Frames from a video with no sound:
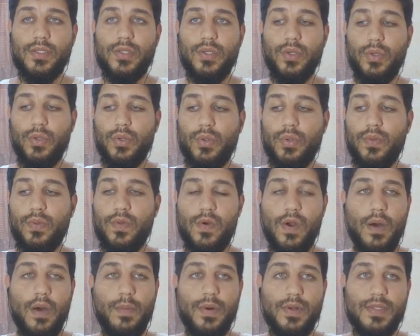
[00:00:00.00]
to the
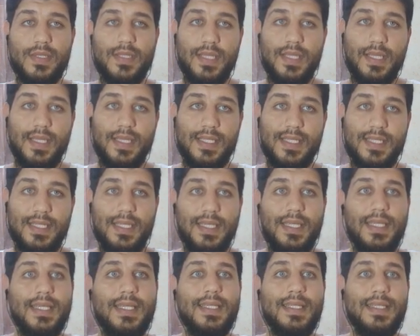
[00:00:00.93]

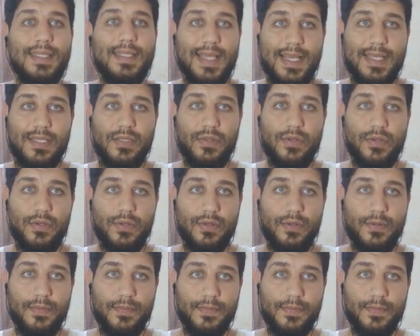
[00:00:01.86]
robots.txt tester.